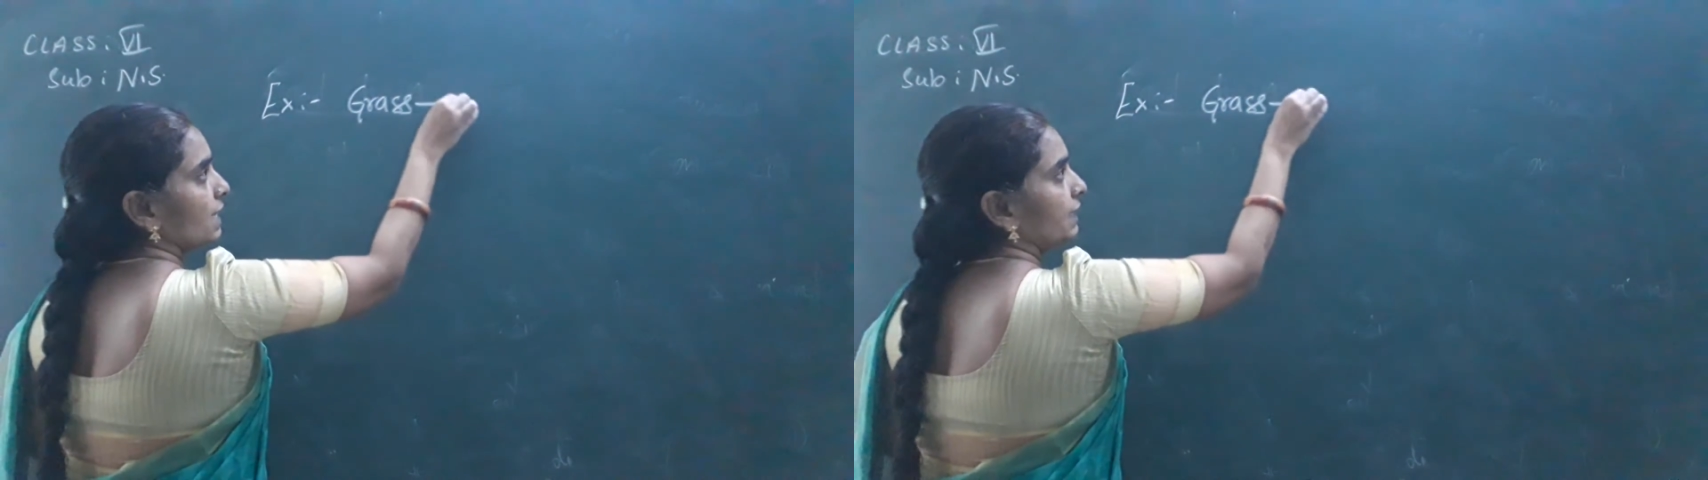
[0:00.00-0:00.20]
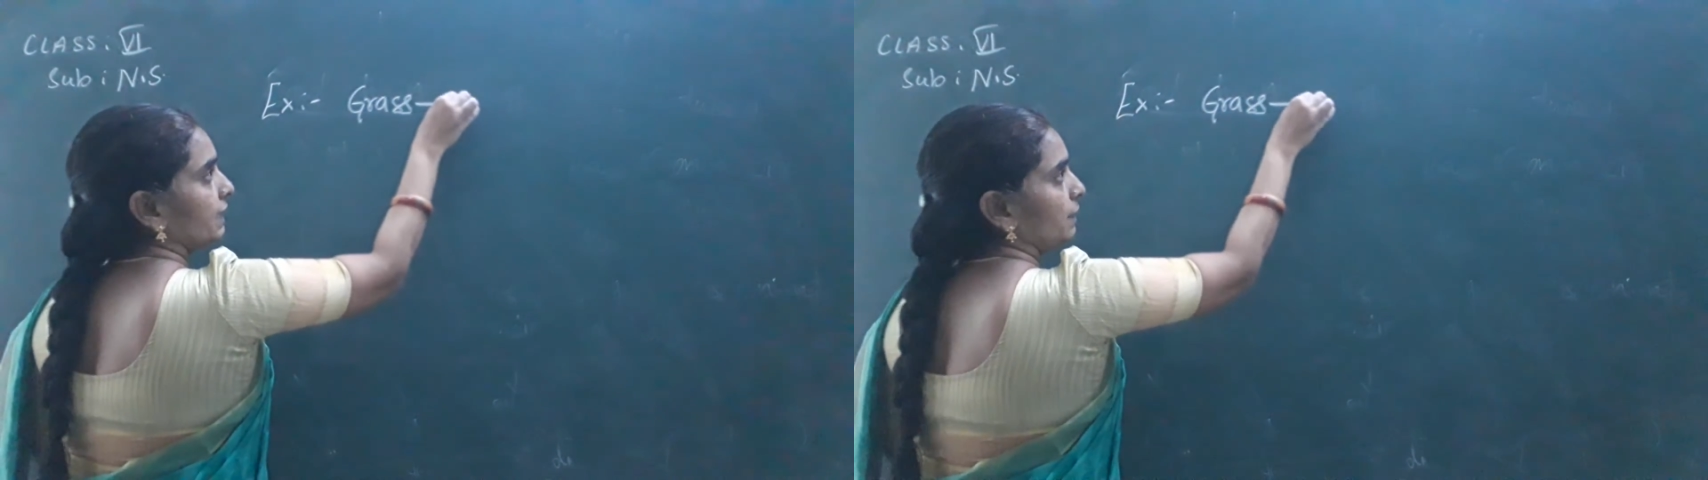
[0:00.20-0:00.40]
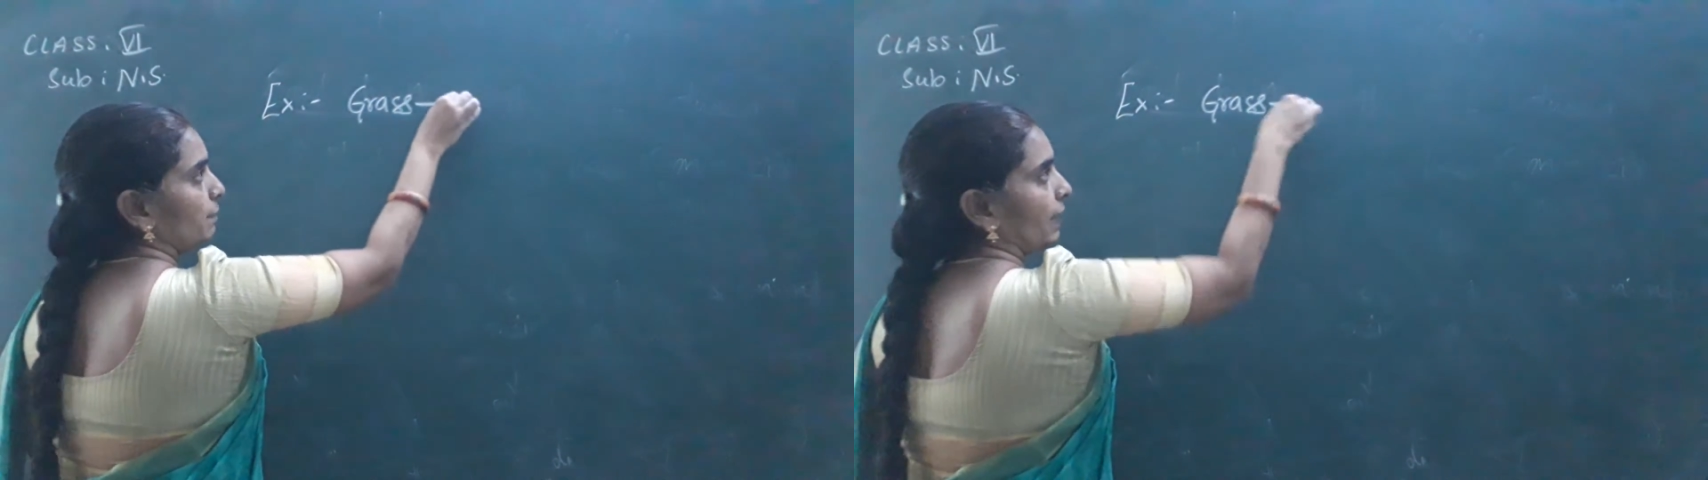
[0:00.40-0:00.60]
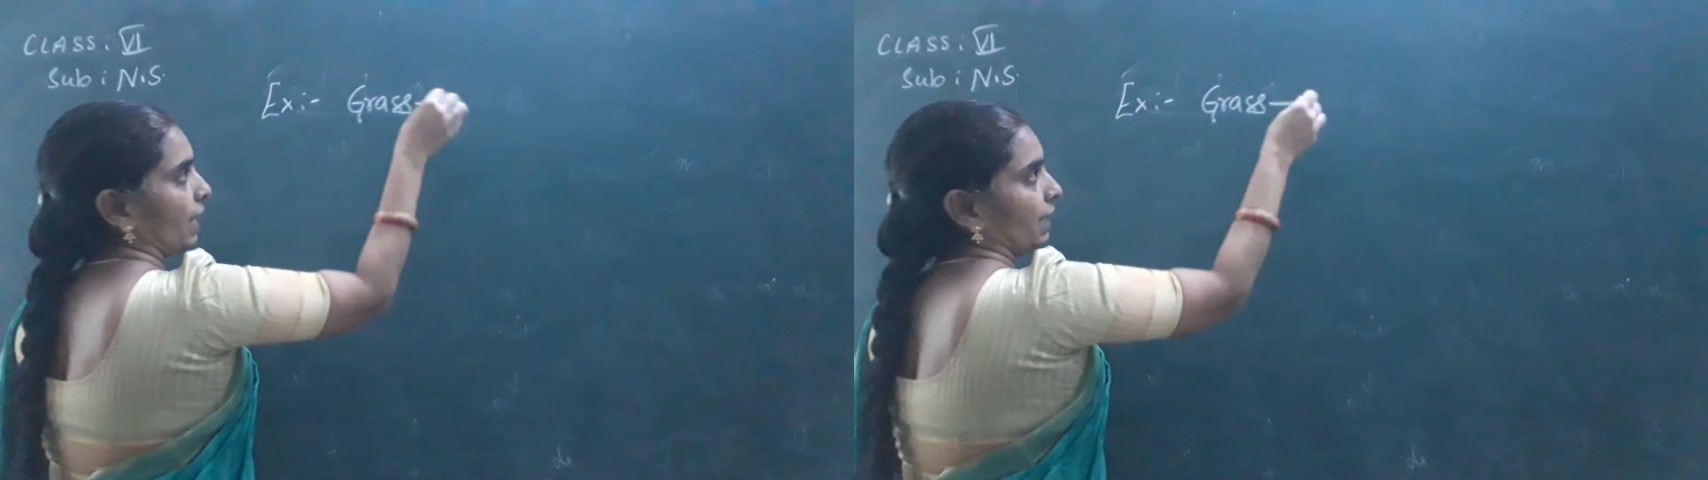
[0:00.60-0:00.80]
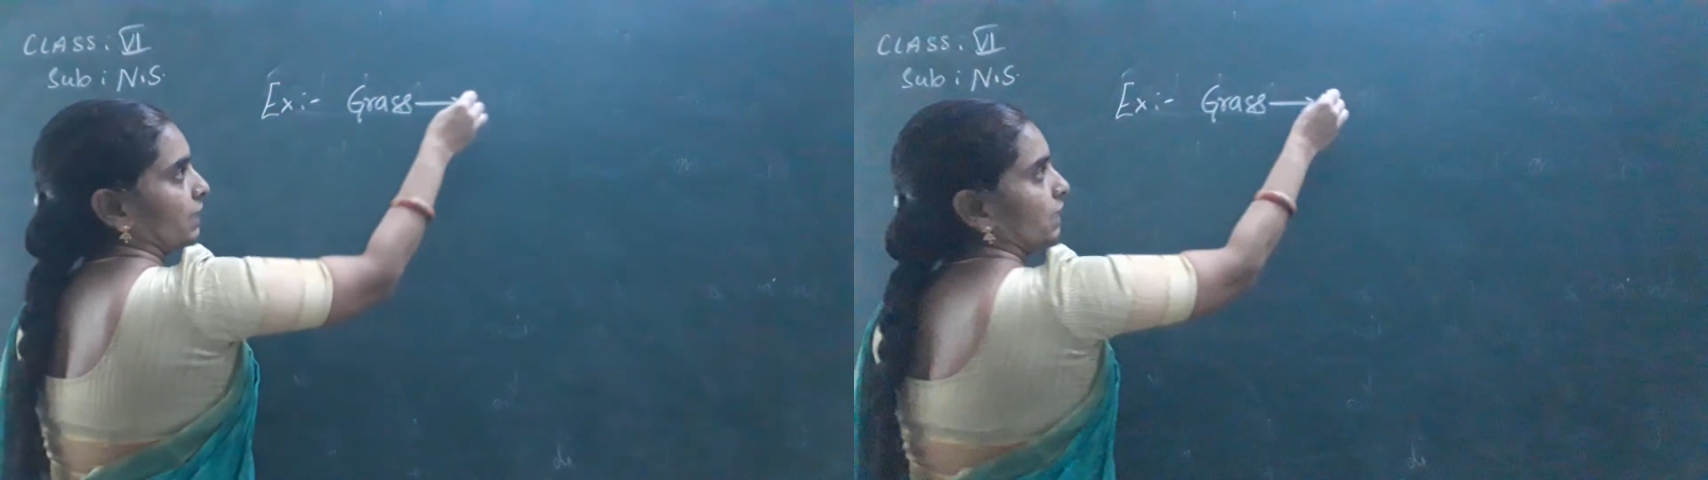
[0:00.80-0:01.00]
eaten
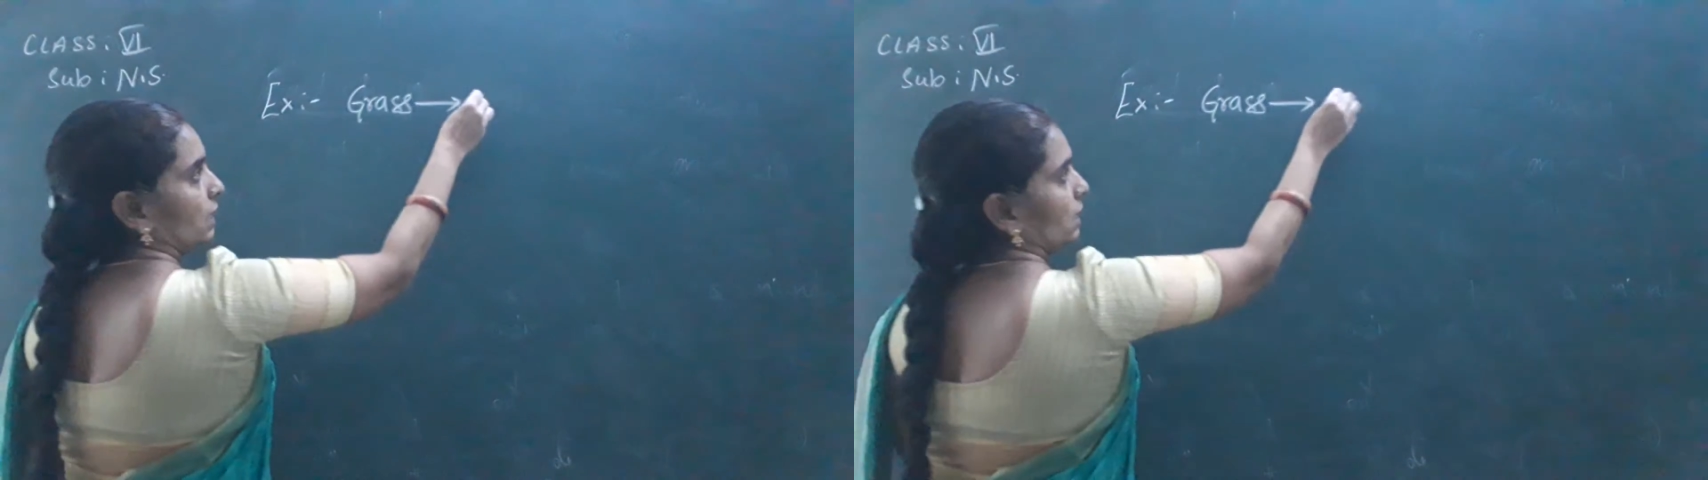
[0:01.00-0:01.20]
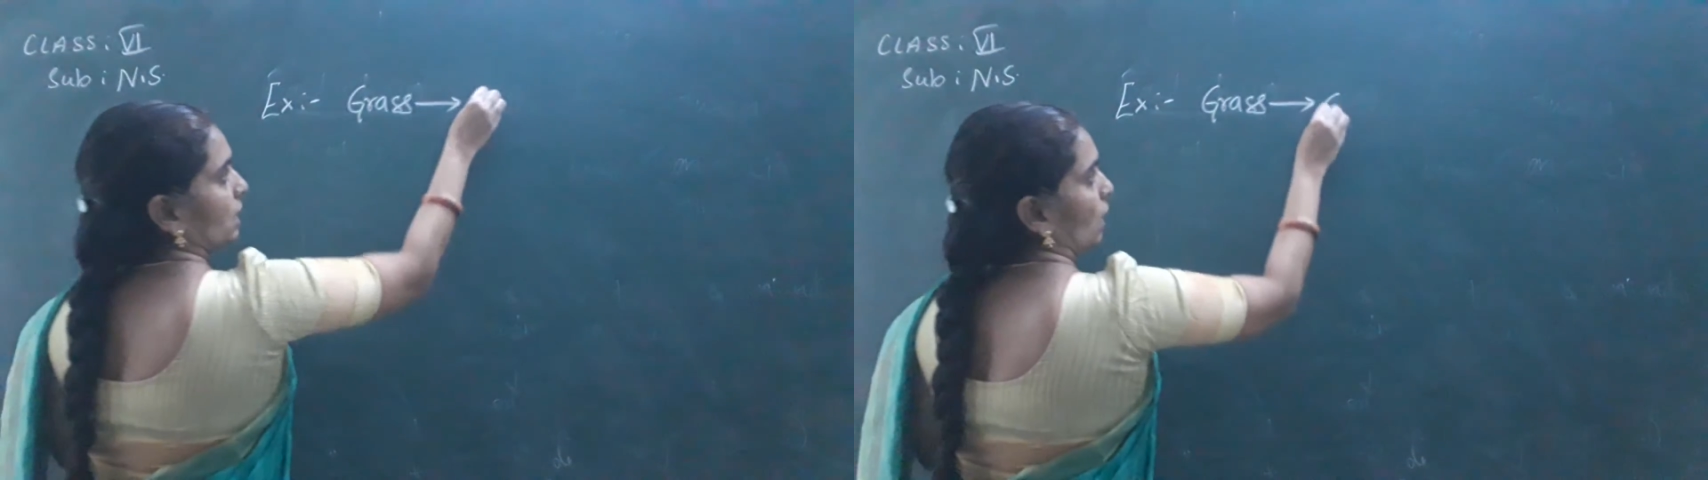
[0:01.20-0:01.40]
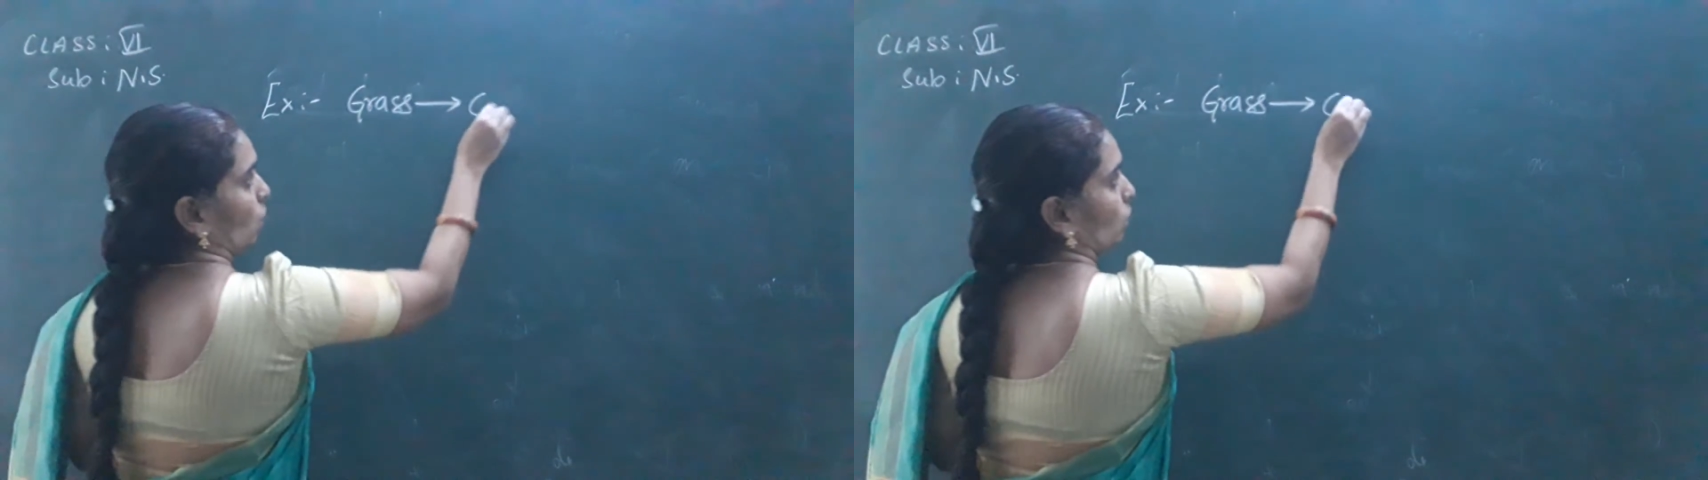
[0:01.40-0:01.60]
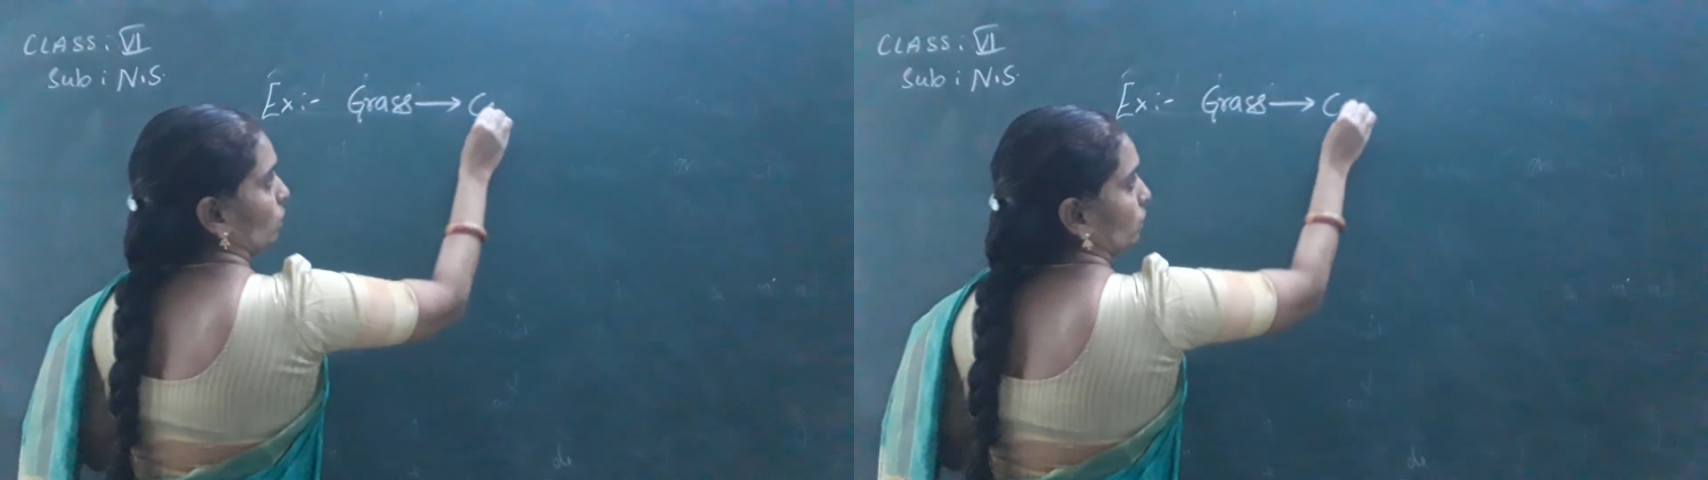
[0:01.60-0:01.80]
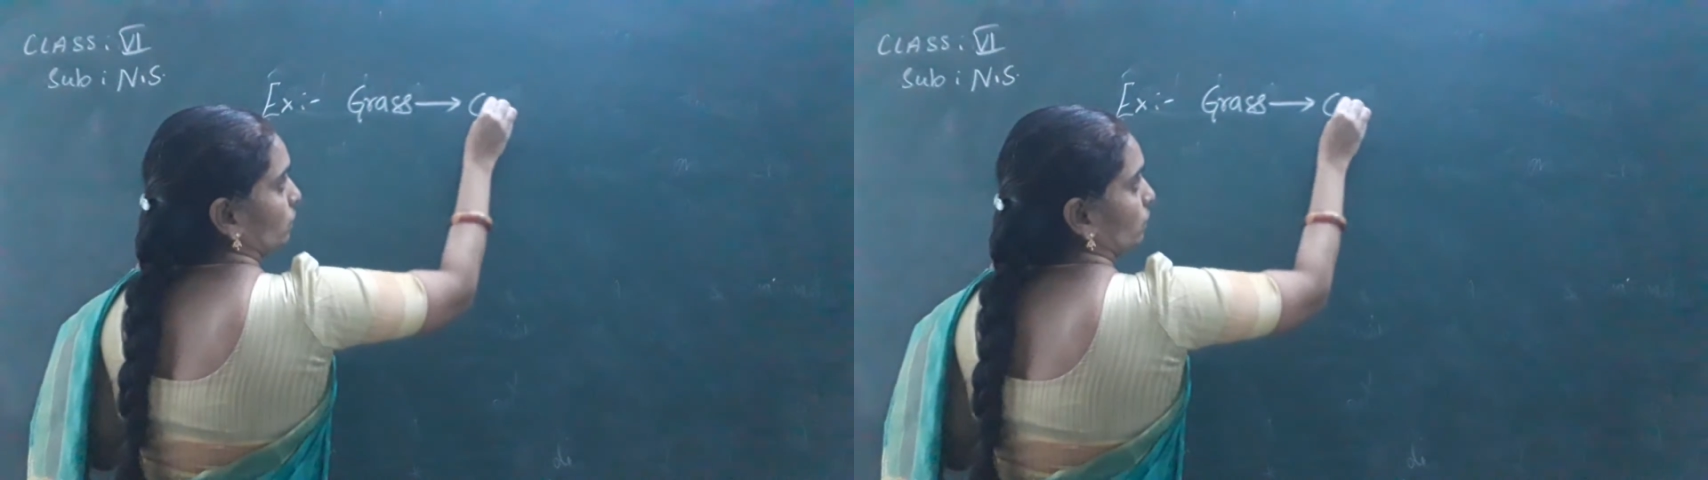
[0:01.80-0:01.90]
by cow.